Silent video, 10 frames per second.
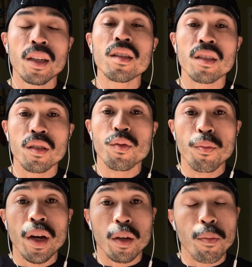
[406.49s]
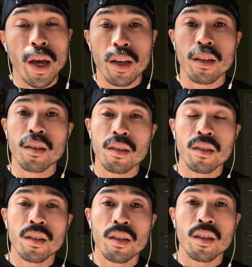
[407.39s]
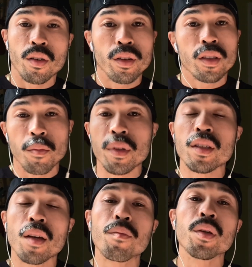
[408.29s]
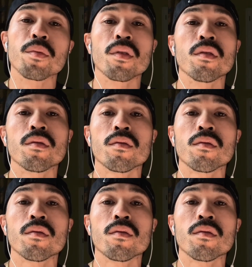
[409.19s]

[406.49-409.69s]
He says, "You better pay, or else I'm gonna send people."